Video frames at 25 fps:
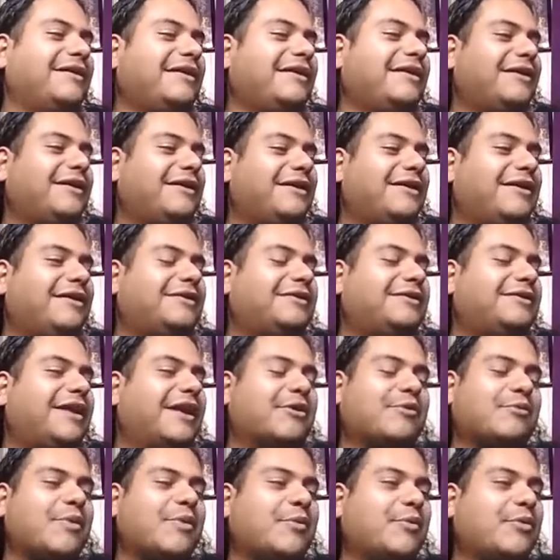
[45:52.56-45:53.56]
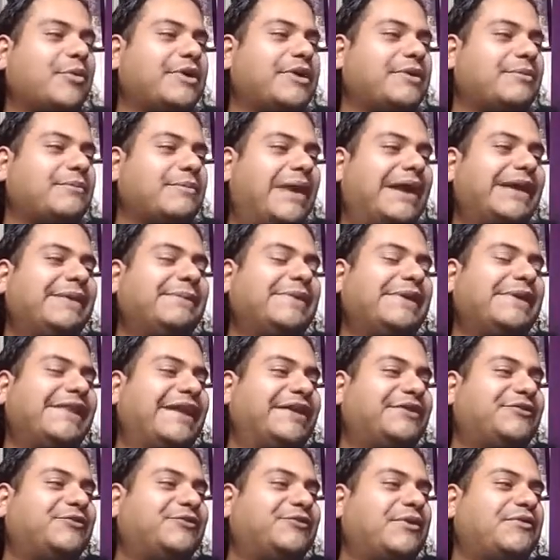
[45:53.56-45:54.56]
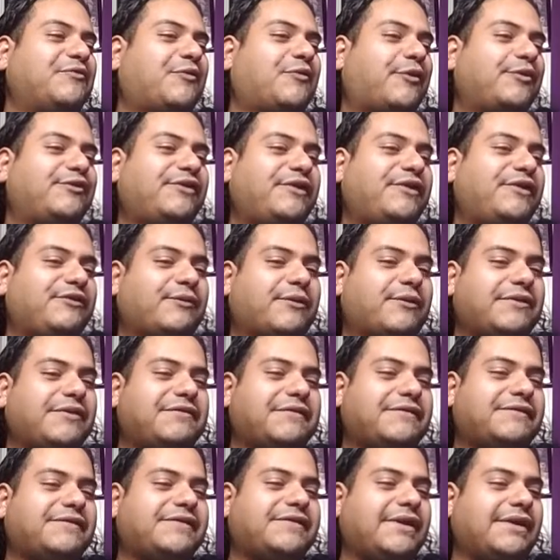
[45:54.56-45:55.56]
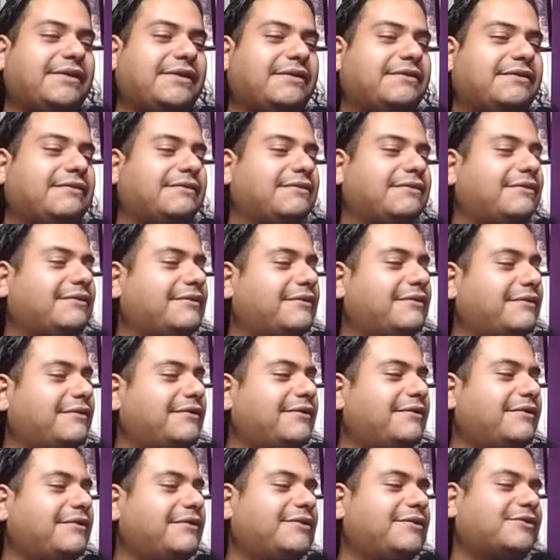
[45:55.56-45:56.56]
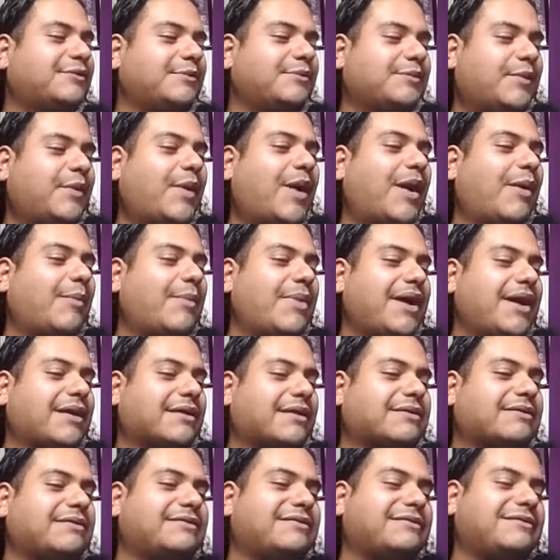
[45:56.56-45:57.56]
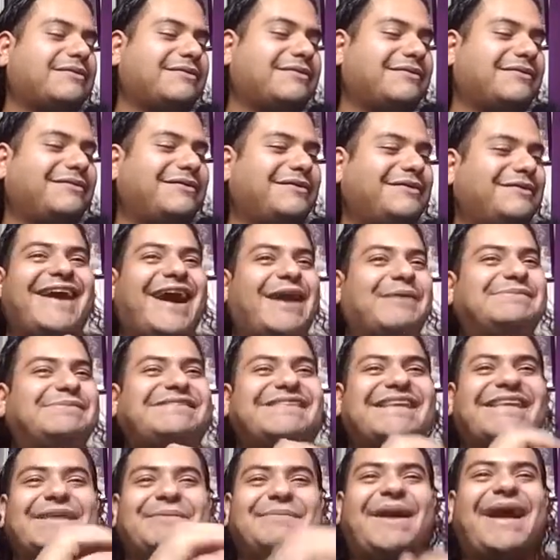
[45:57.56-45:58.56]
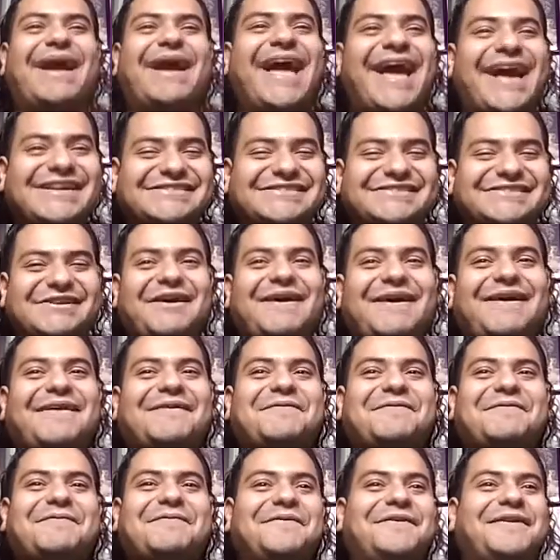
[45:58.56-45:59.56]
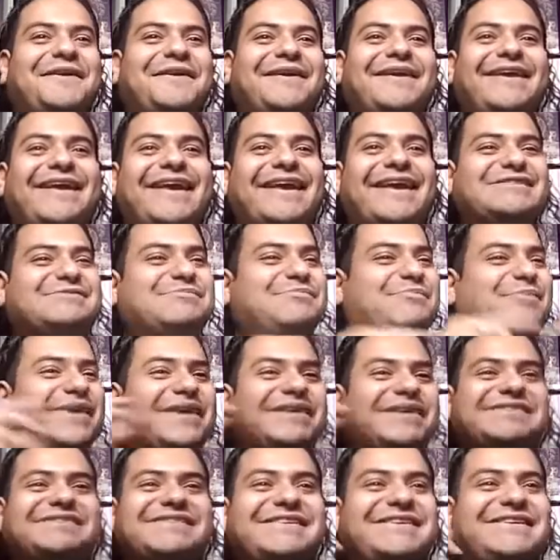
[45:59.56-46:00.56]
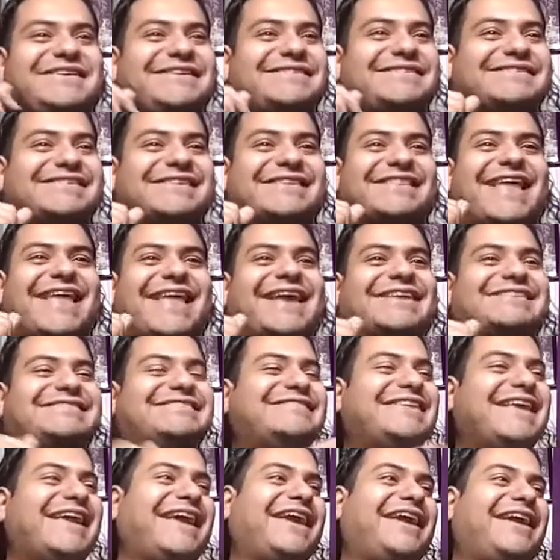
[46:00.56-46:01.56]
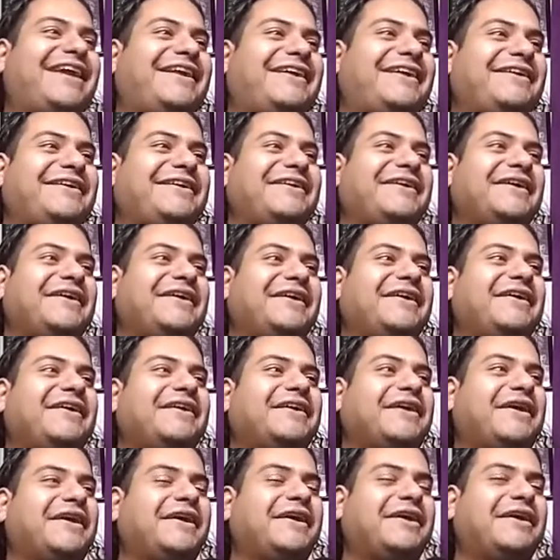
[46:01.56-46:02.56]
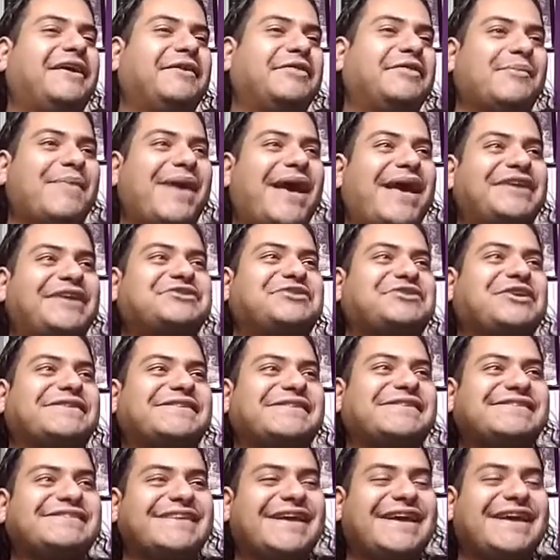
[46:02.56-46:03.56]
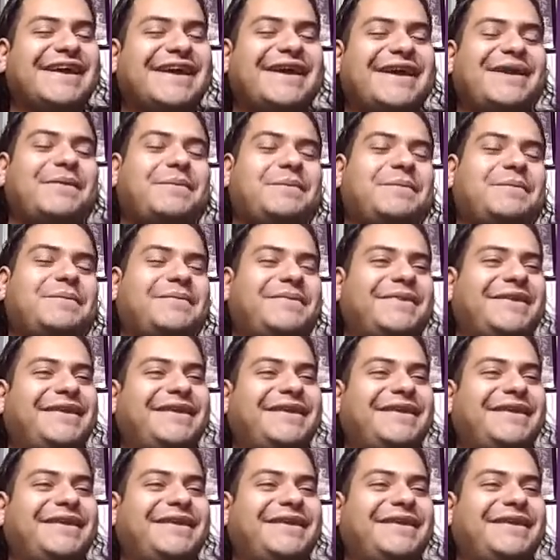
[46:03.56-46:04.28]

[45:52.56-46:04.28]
I don't remember what. It might have been like 2014, 2015. It's a while back. I'm selling my ass off. It's busy. It's a nice day. The manager at the time,